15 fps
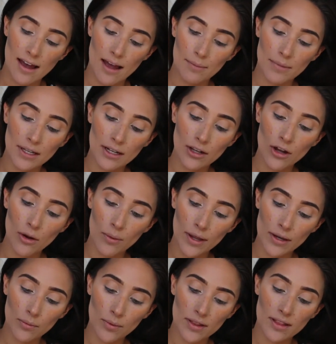I'm going to go
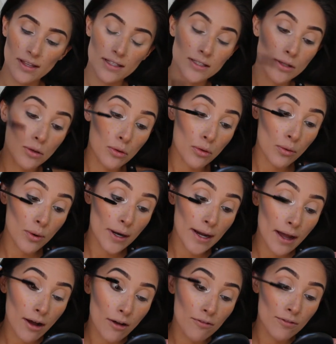in with this
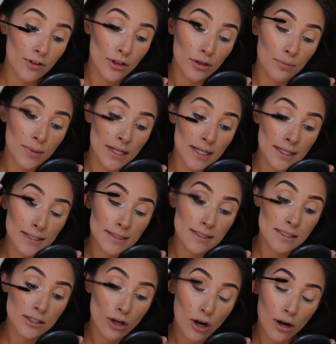L'Oreal Voluminous
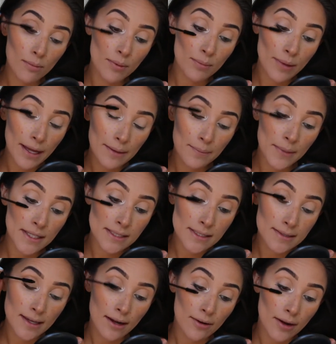Carbon Black
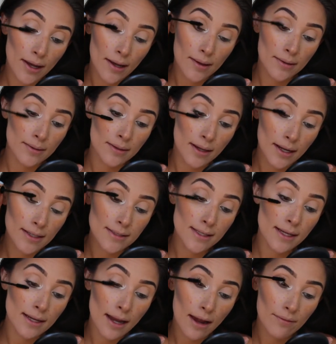Mascara. I
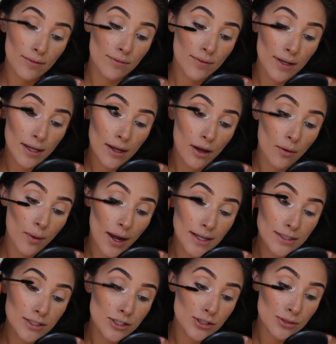say in every video, I
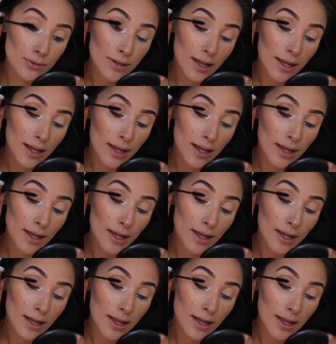do